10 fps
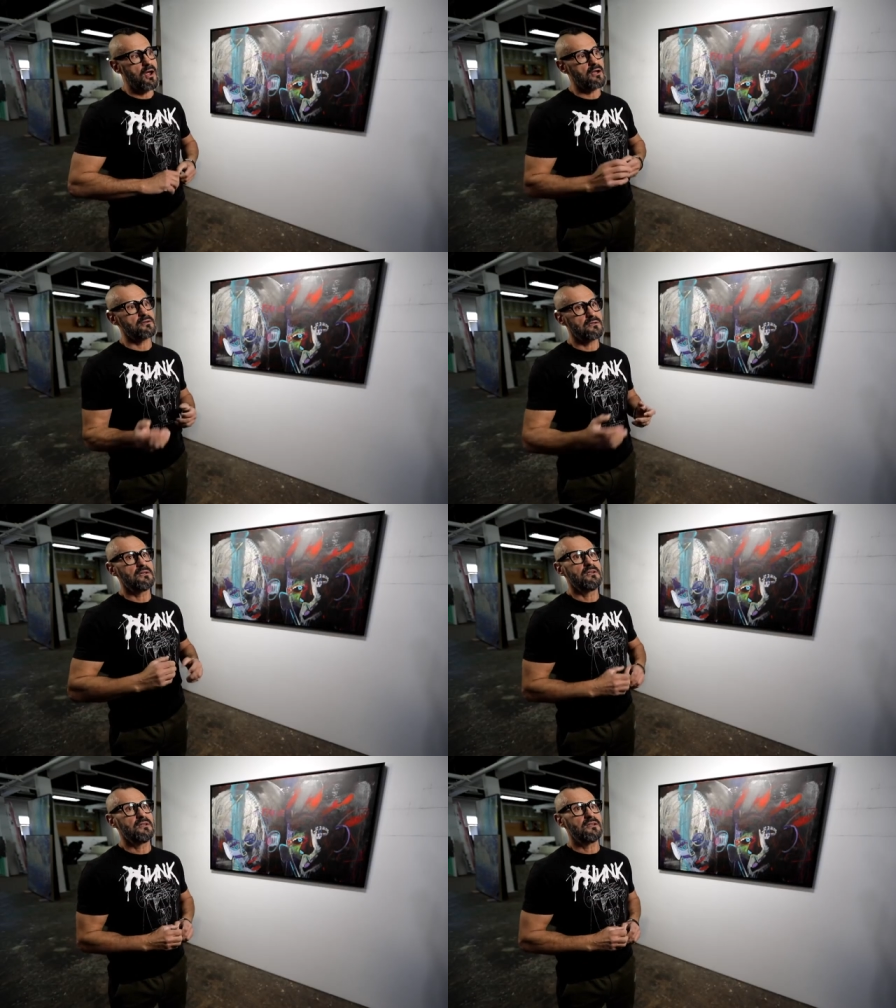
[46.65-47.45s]
on
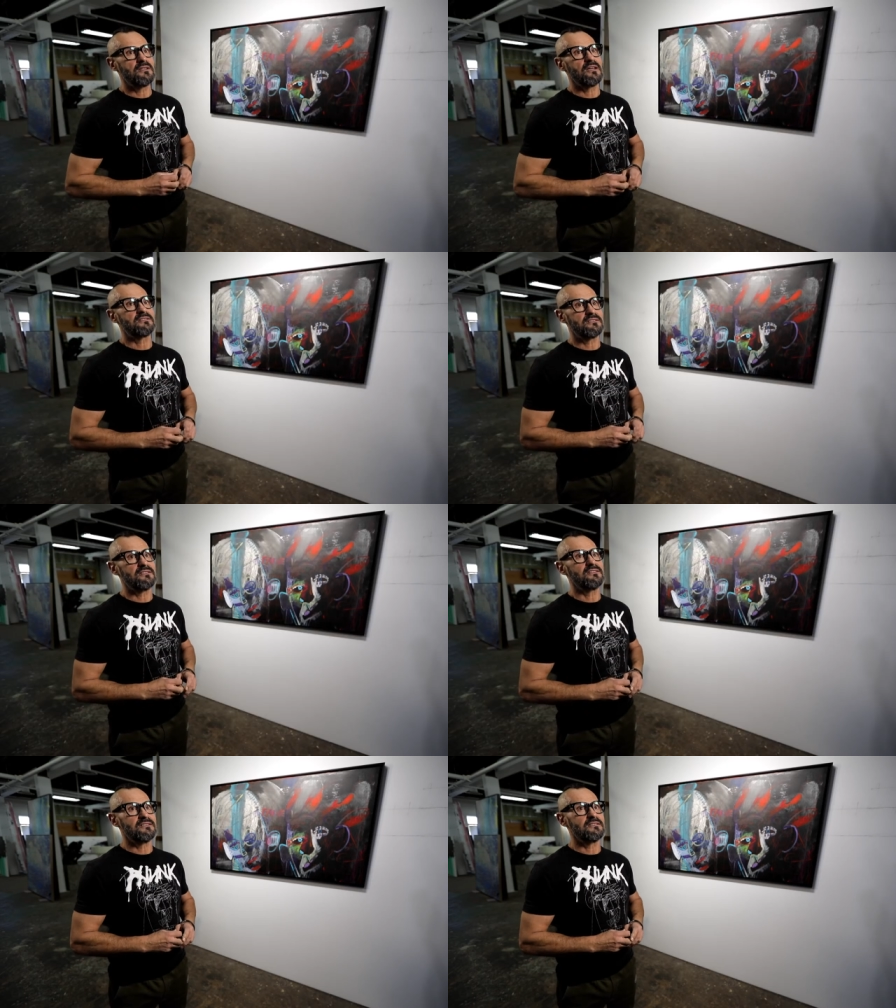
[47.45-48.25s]
that uh,
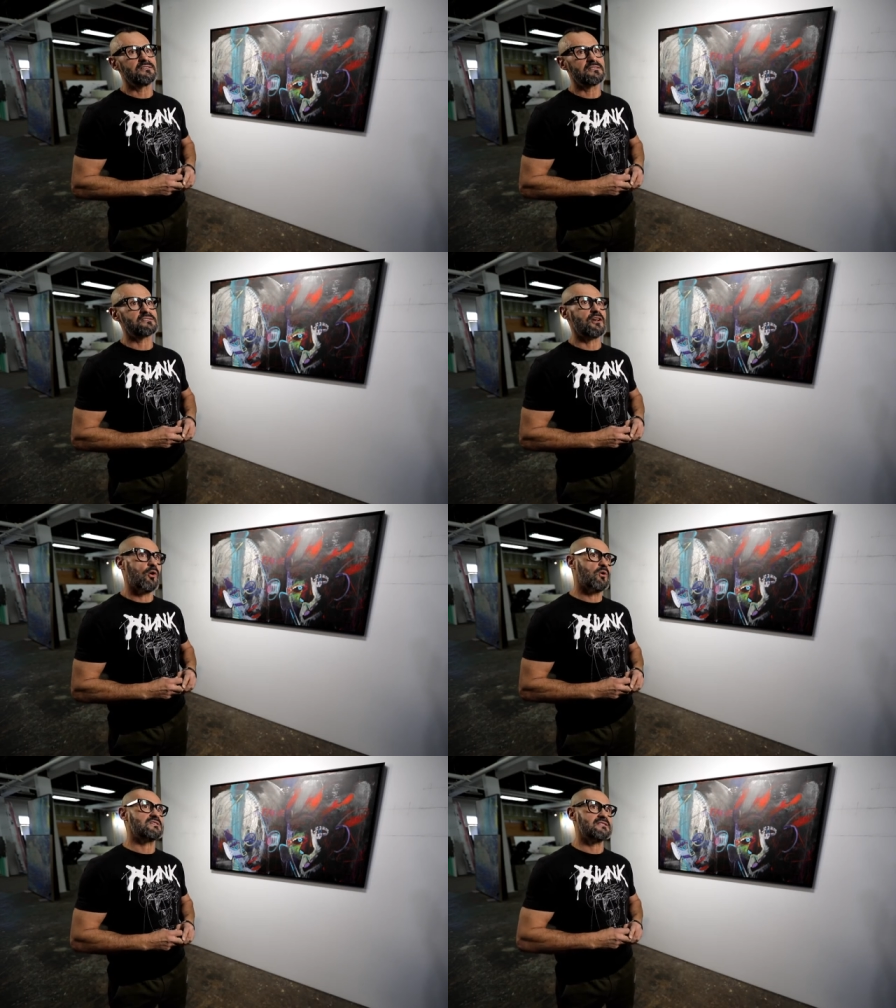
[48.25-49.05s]
the sale
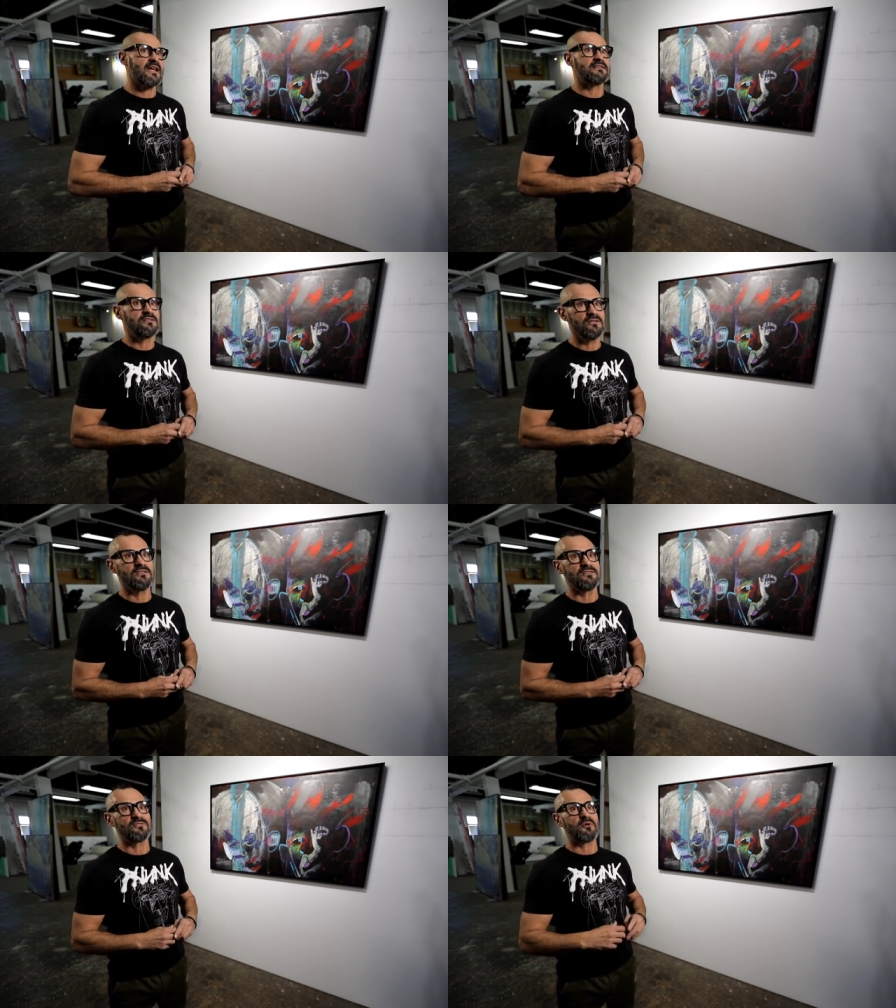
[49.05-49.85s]
wasn't that good,
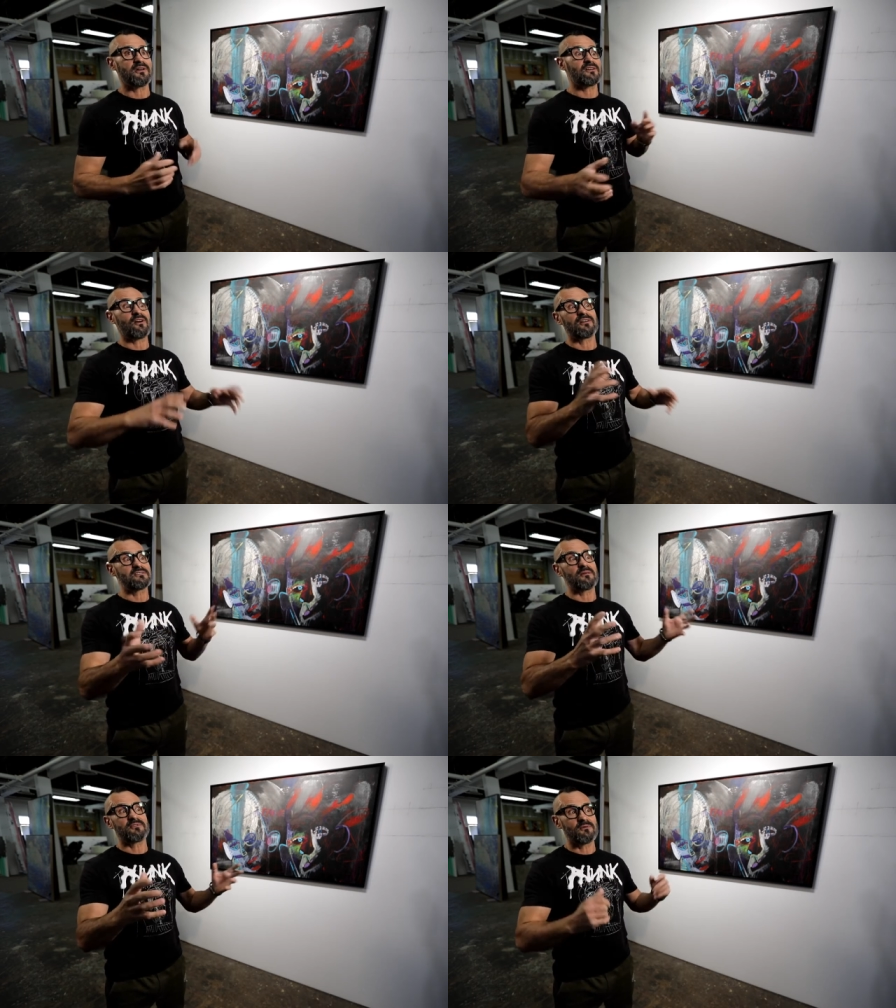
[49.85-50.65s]
the credit card,
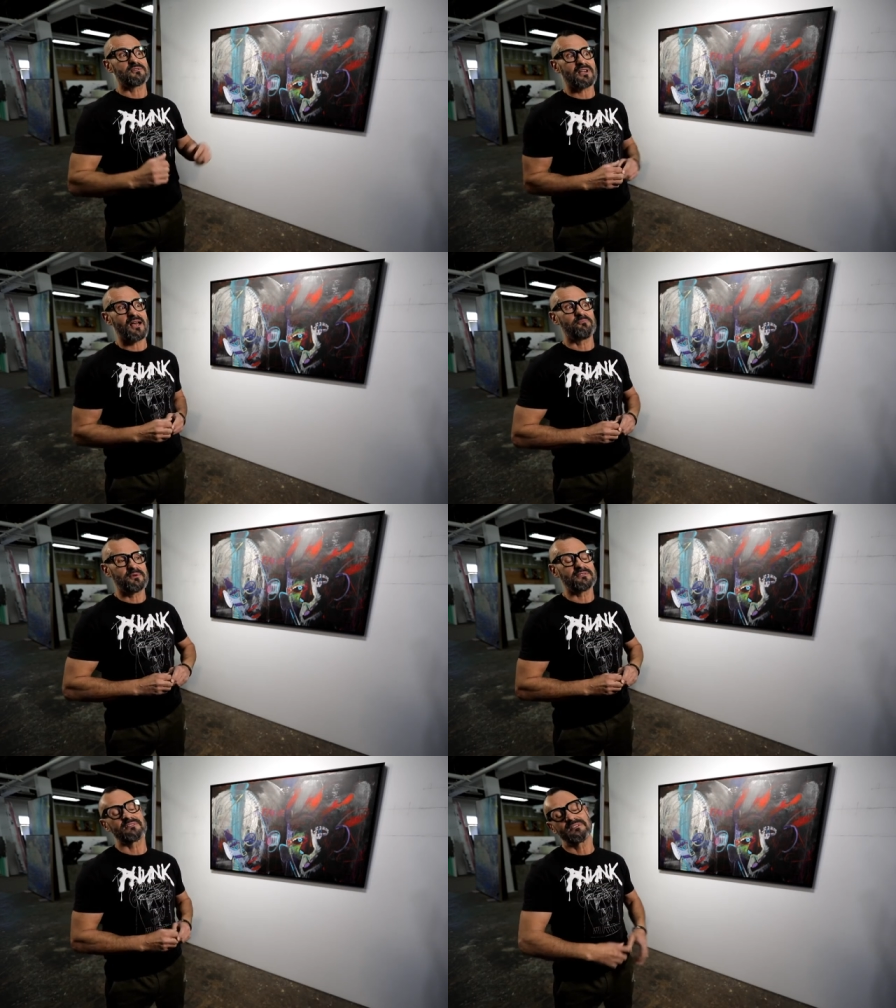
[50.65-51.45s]
something was up, and